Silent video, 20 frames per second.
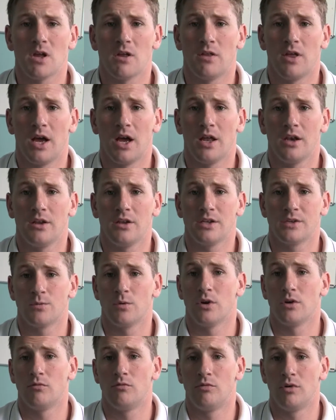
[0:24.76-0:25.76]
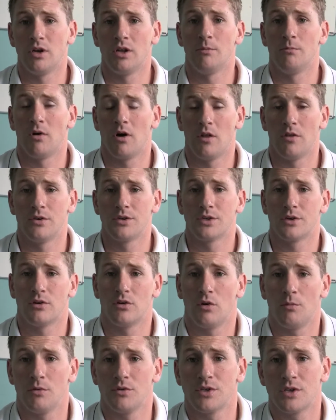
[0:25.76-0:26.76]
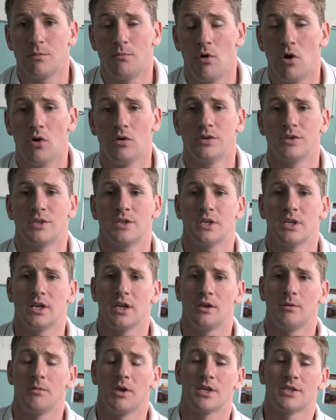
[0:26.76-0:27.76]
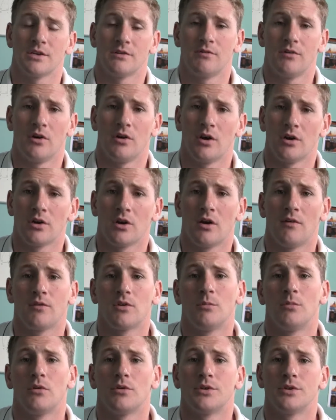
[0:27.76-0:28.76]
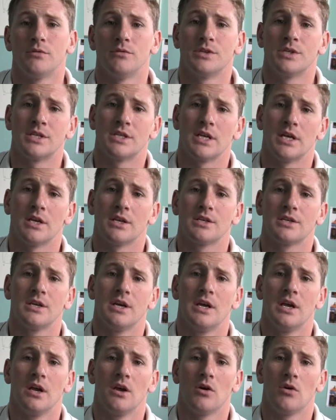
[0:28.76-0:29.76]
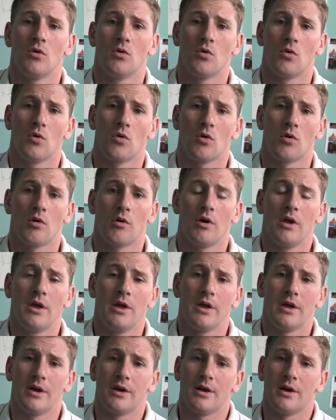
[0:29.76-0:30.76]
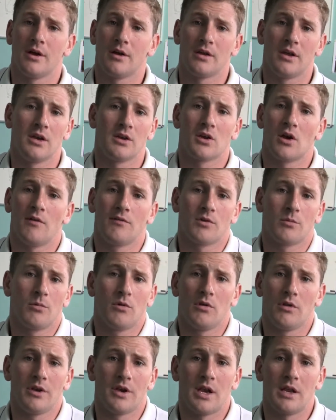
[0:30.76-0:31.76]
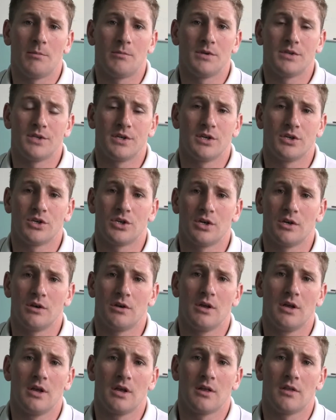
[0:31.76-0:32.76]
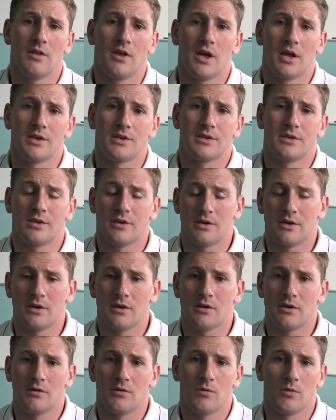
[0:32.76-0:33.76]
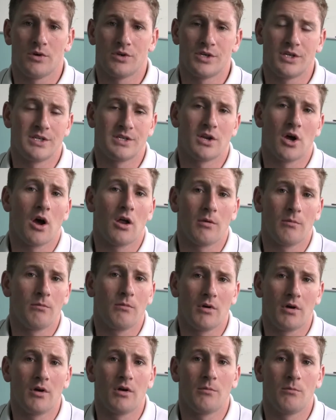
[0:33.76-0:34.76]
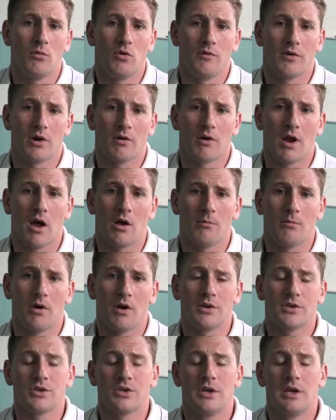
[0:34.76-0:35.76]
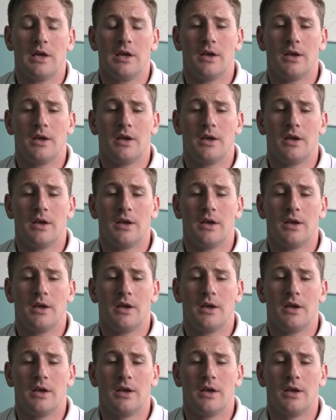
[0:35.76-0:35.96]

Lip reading: That is what really bothers her almost the most, and it makes it very uncomfortable to sit or get comfortable in any position that where she's not moving around much.